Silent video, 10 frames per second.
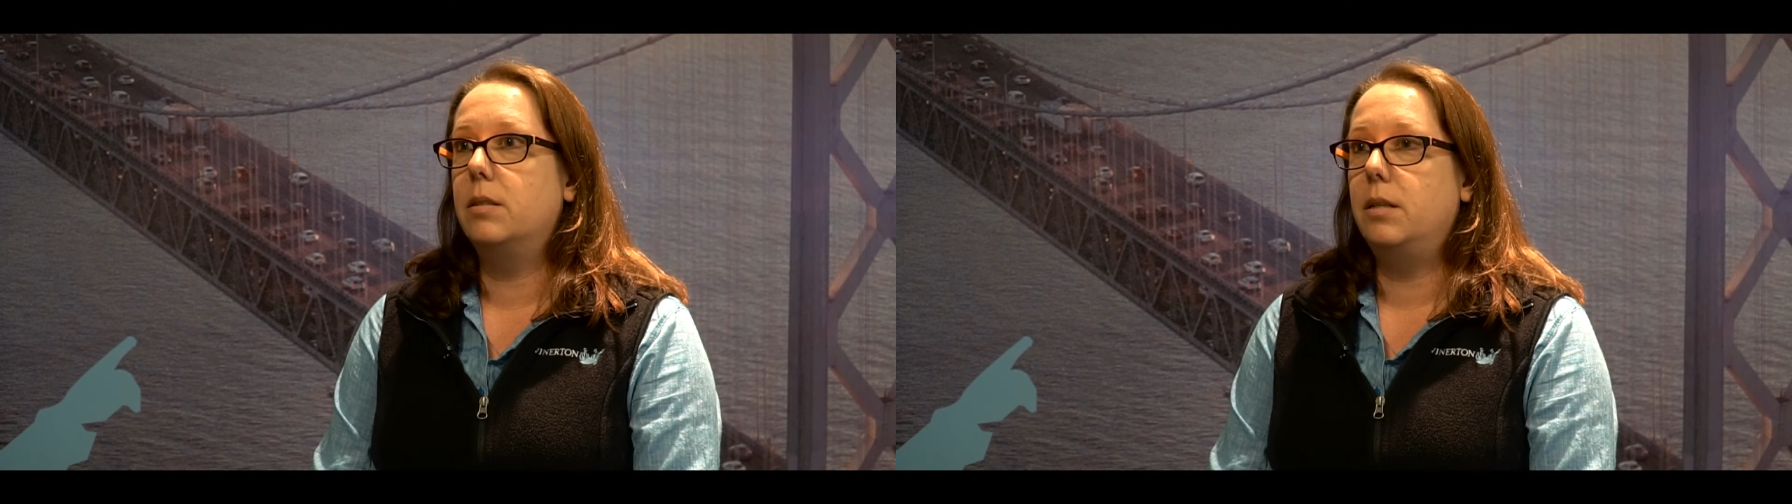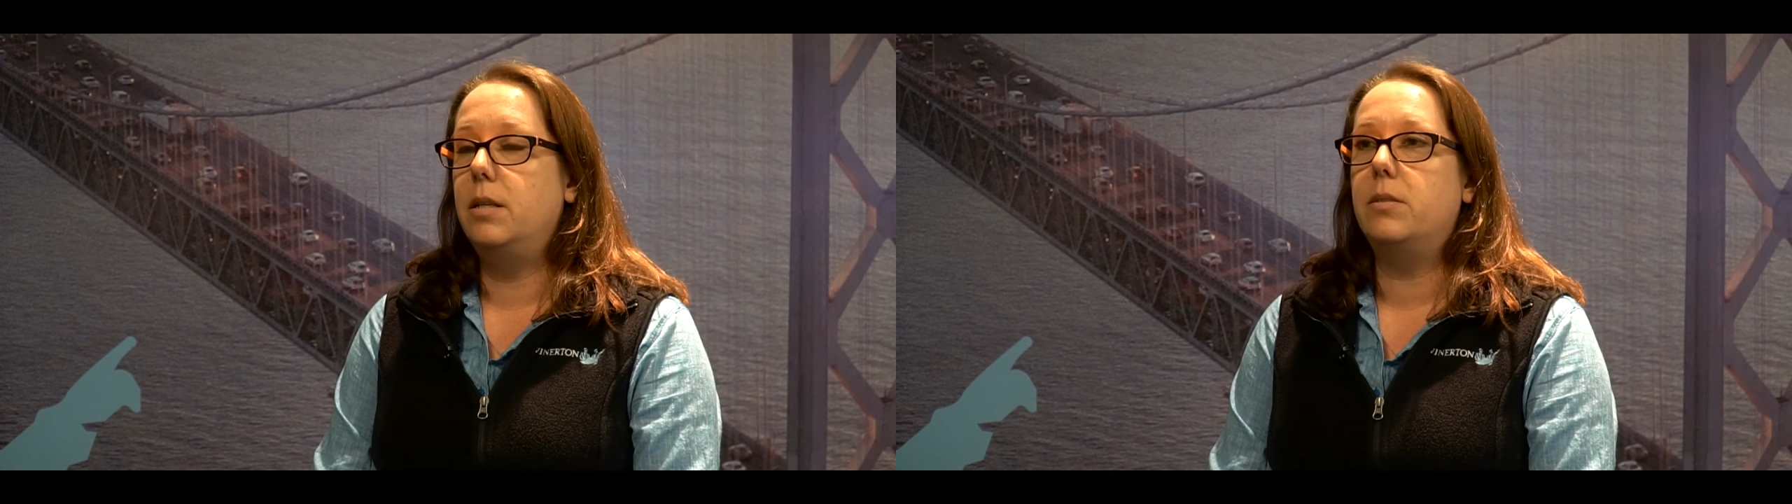
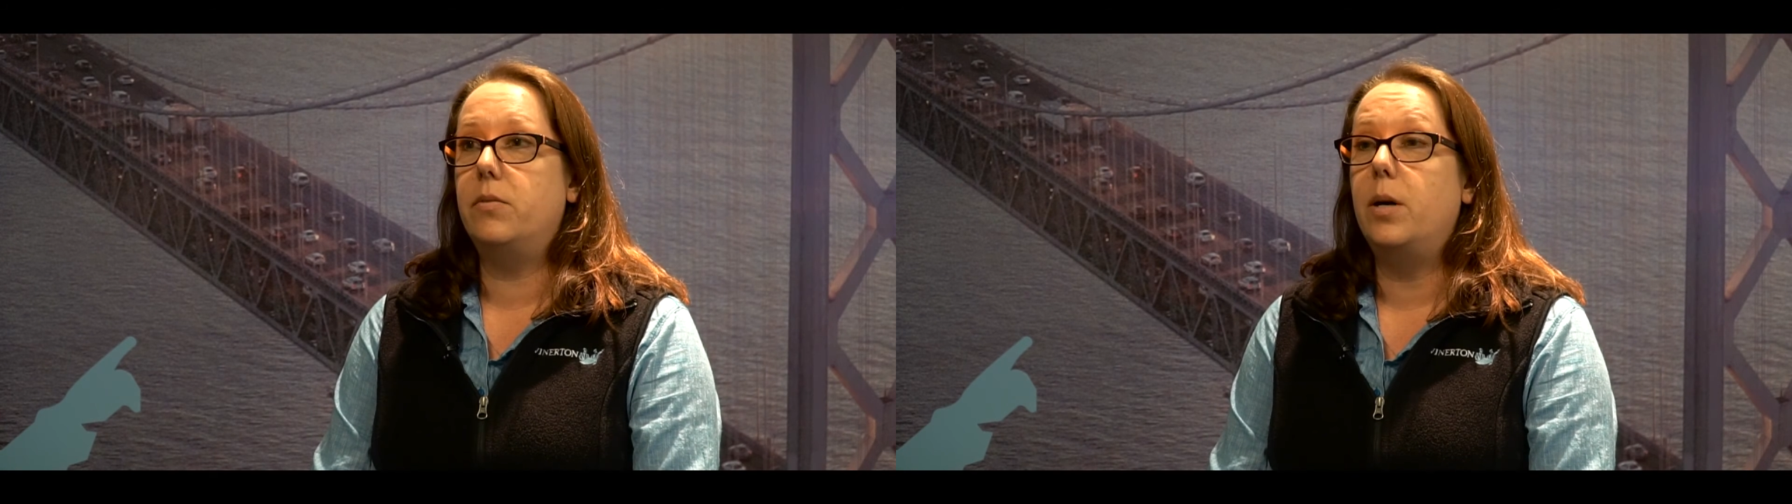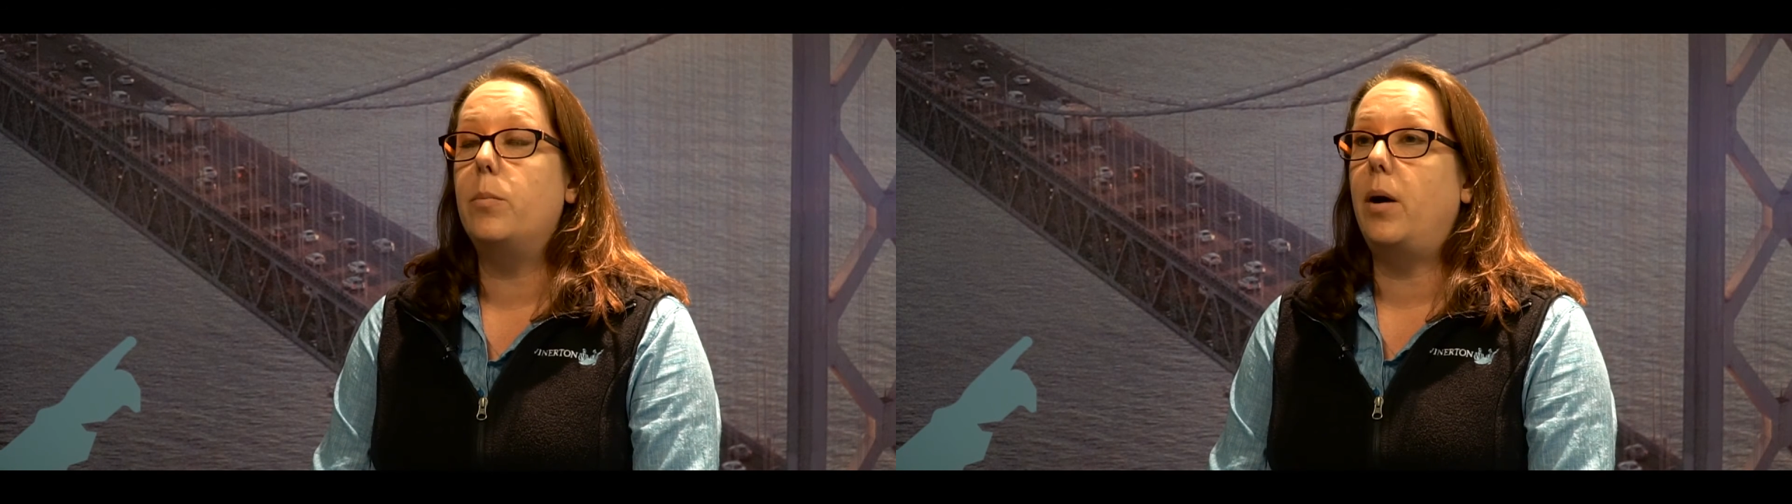and it's
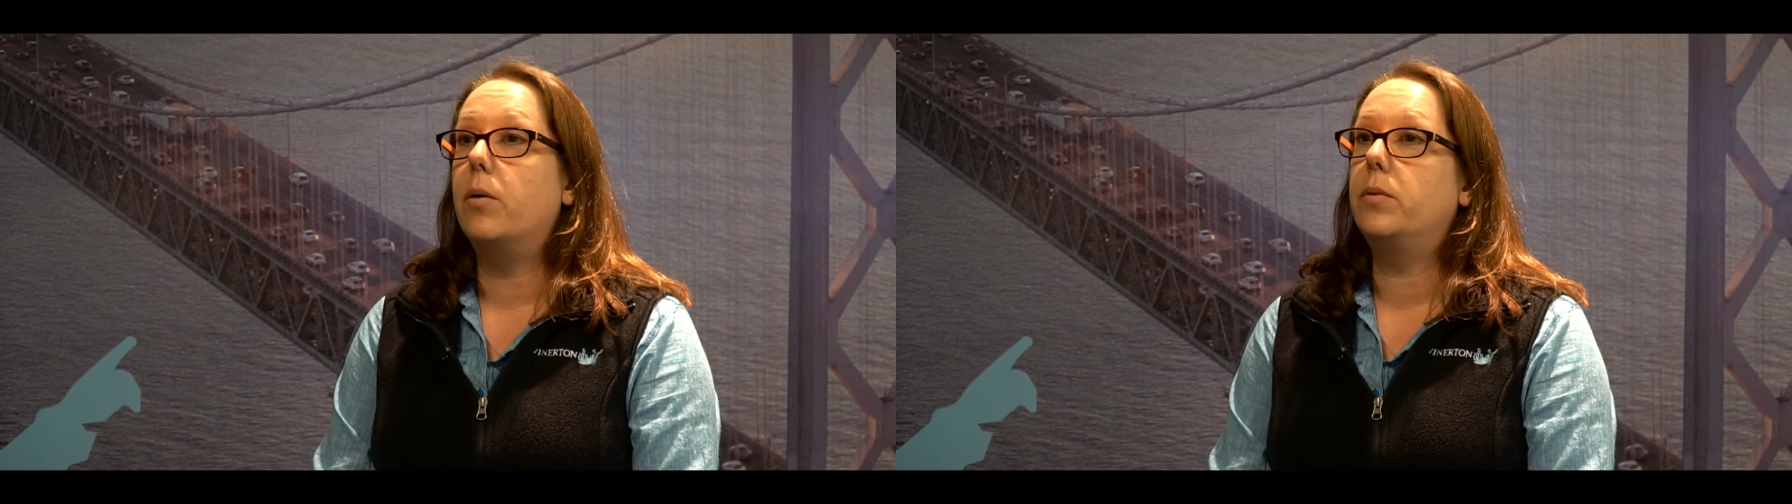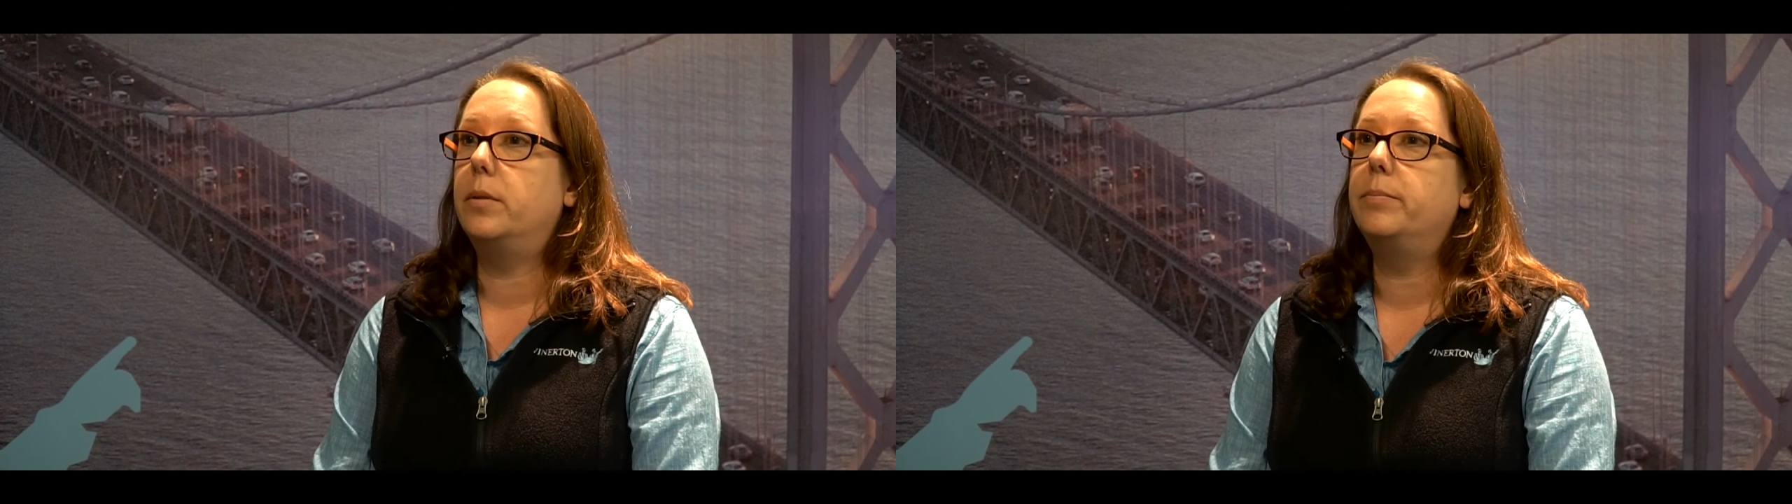very
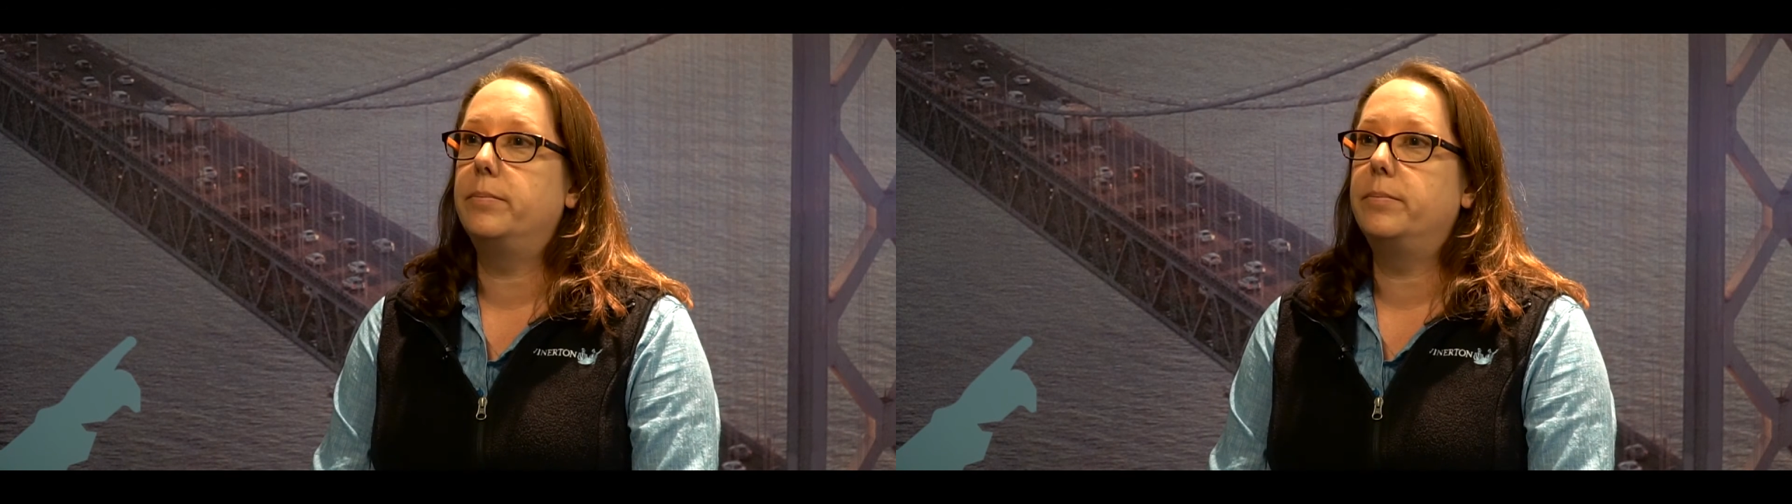powerful.